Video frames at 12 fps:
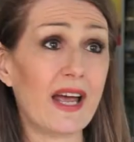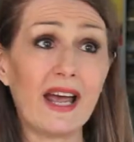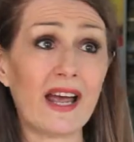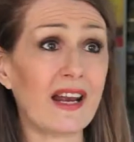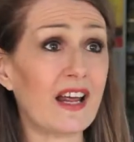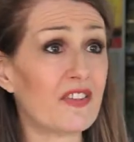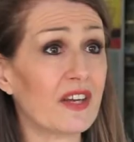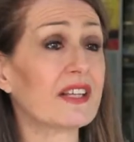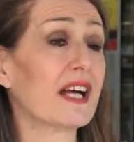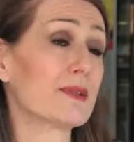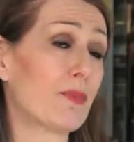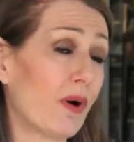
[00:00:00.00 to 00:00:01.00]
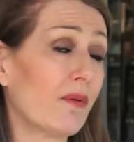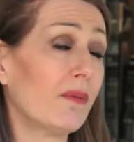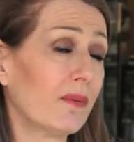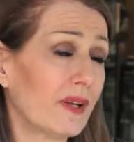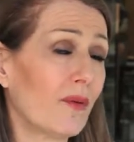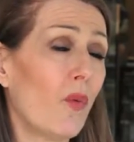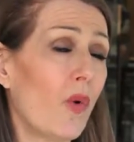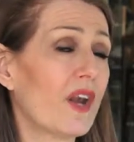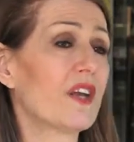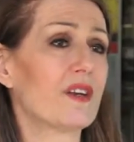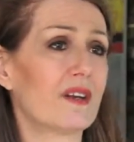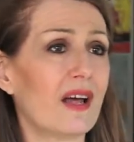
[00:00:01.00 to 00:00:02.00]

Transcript: And I think that's probably what it,